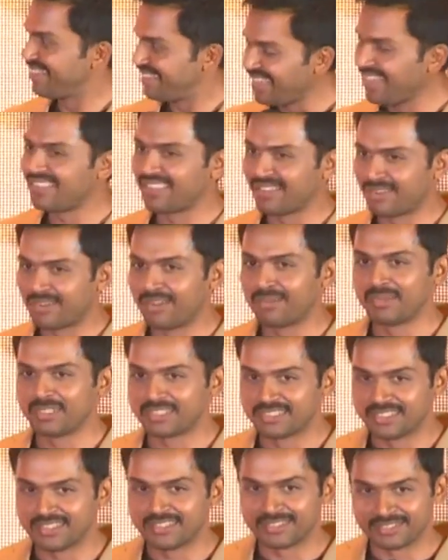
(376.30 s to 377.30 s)
Yeah, they call me
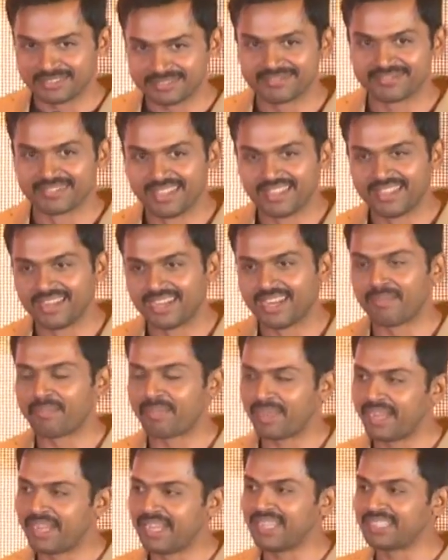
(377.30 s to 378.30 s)
Sinu. Na
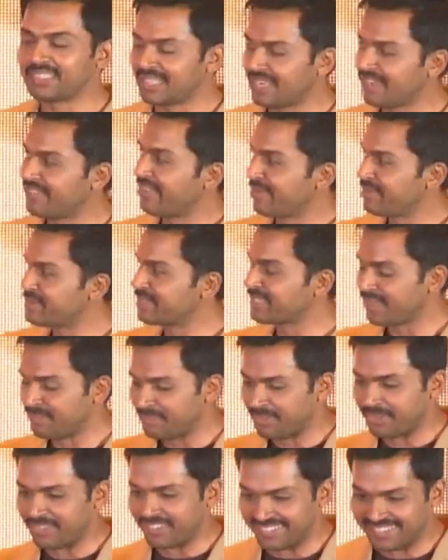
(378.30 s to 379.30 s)
painting chala famous
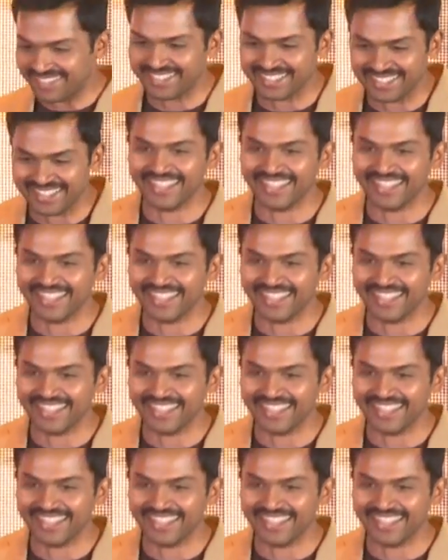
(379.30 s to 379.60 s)
aipoyindi.